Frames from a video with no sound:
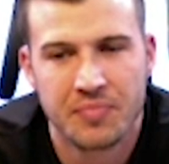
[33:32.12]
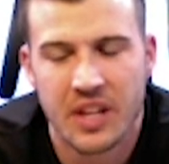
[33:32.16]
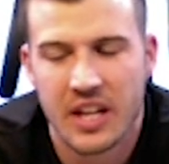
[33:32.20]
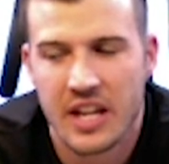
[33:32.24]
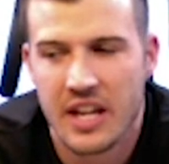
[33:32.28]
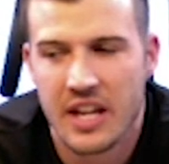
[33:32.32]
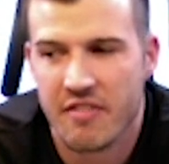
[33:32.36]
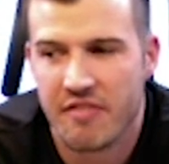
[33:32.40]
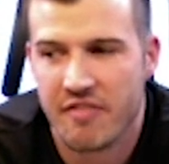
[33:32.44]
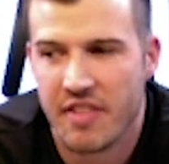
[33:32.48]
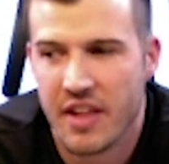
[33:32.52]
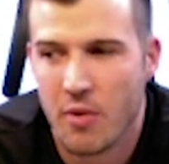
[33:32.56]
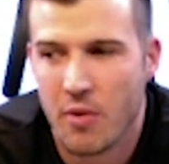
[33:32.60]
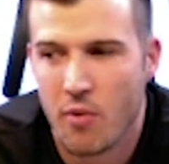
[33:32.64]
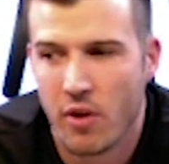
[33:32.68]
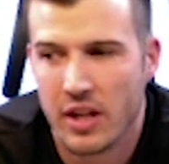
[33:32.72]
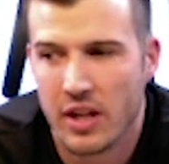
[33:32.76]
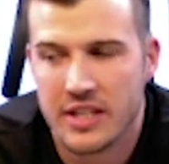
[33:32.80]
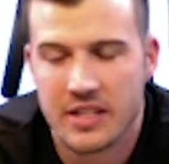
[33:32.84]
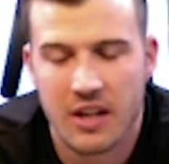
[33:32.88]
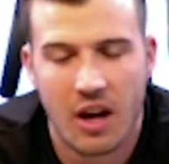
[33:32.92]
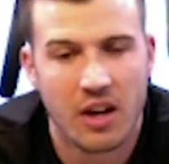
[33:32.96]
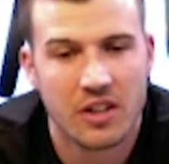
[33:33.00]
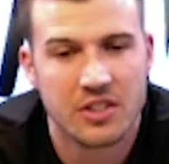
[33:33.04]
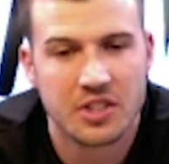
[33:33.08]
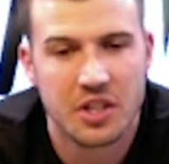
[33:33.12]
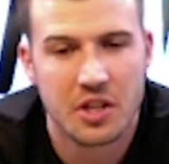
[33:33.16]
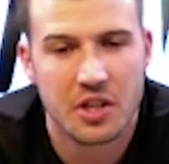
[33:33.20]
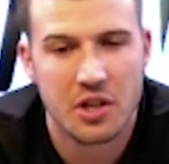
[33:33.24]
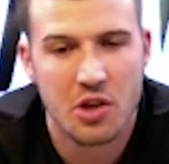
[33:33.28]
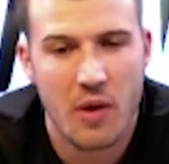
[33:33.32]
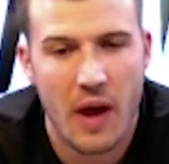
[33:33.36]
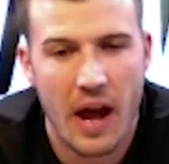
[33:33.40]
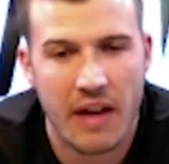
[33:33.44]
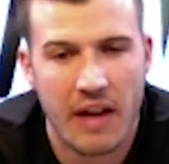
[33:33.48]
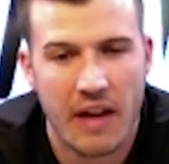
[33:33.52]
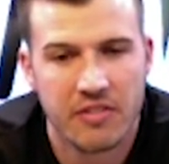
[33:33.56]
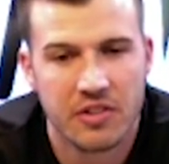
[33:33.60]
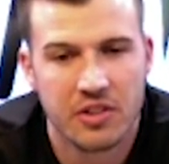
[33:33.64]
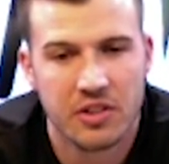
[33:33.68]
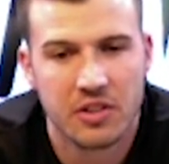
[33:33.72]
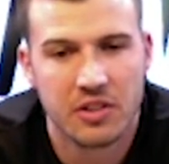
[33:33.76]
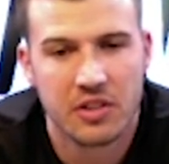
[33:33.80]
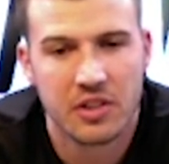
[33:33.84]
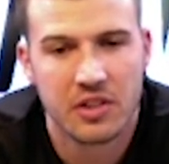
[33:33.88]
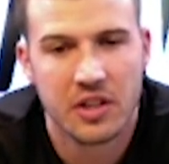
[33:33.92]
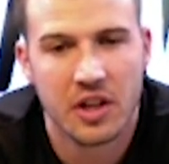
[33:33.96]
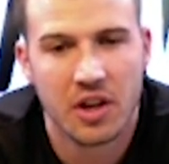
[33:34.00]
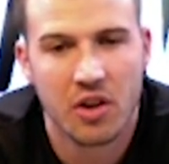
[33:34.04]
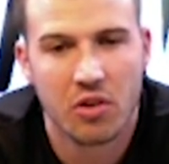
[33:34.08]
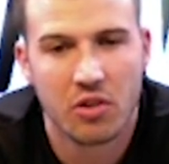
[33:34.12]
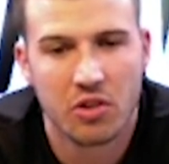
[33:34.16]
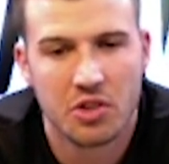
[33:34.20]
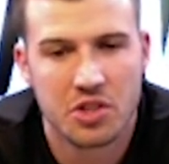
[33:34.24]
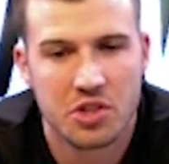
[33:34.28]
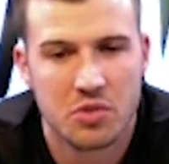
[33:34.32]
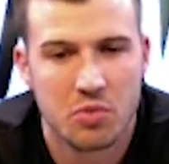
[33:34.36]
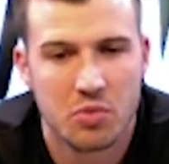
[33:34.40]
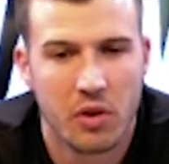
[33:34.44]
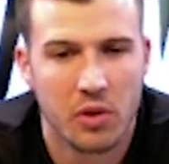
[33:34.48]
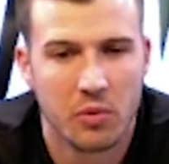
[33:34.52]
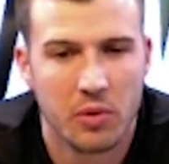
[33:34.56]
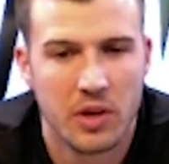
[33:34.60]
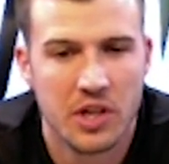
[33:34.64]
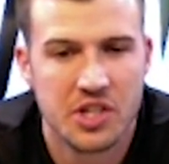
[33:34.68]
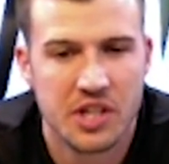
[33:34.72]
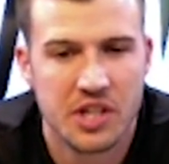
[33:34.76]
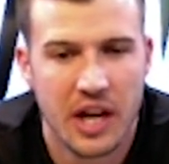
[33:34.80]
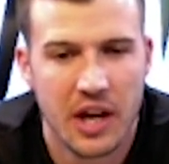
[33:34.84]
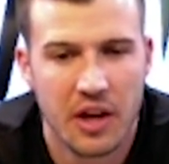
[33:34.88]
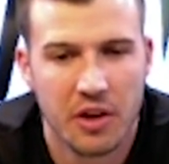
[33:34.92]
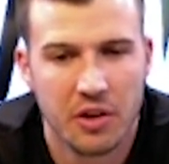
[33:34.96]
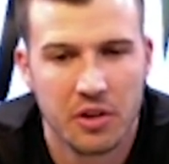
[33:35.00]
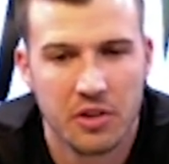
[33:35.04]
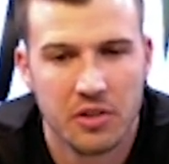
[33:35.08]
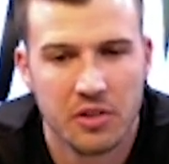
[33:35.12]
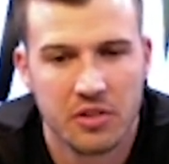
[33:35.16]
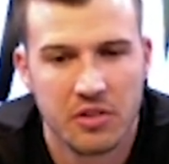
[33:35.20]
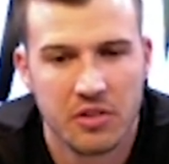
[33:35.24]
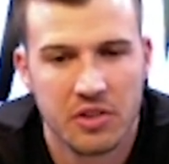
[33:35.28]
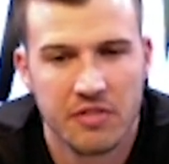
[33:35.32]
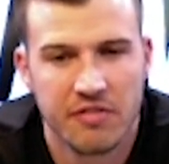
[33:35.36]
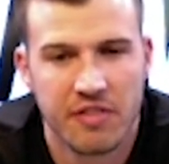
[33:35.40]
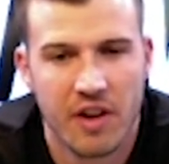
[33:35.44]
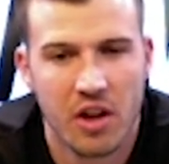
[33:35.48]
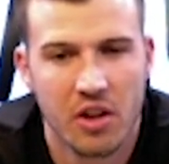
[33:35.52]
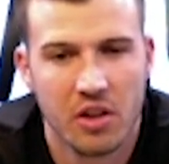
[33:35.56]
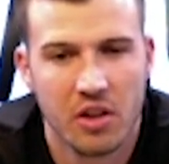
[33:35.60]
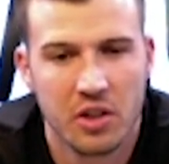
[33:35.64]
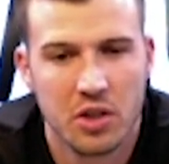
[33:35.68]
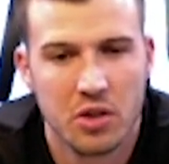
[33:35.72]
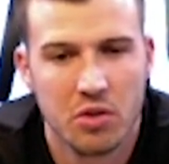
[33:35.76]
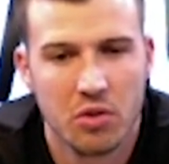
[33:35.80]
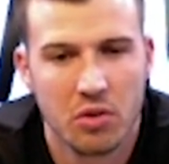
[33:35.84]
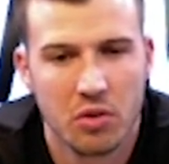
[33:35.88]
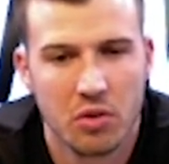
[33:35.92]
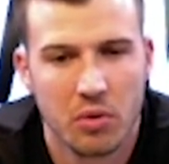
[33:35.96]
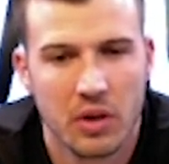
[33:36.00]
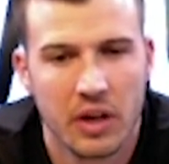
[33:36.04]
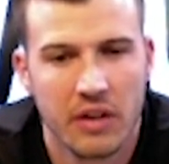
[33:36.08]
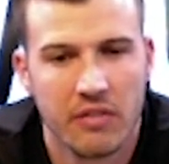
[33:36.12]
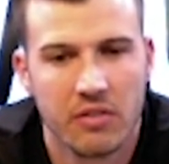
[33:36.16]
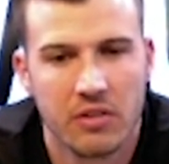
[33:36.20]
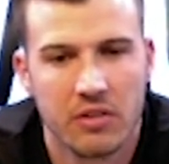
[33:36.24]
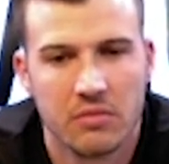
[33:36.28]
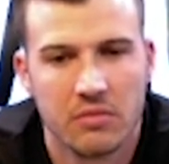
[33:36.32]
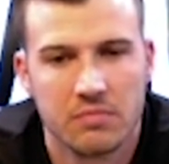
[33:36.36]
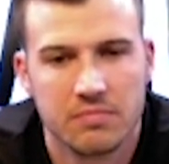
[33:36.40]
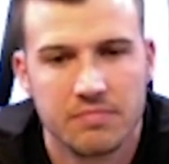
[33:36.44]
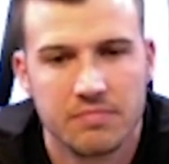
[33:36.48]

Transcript: if they want to talk to you after, you know, or just want to reach out or follow you or whatever?